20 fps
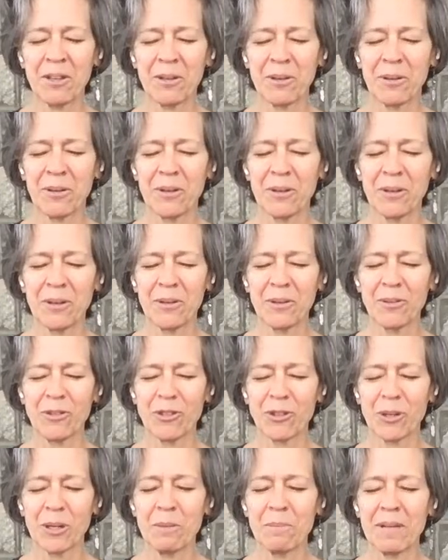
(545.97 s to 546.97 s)
you'll
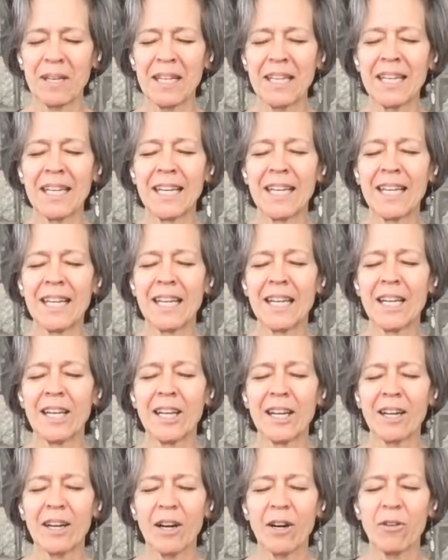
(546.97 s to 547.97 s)
join me
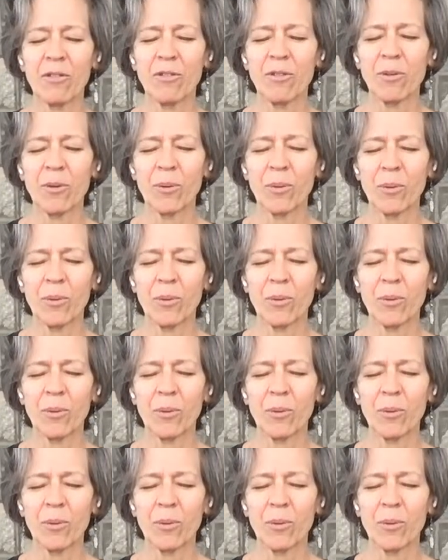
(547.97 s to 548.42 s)
of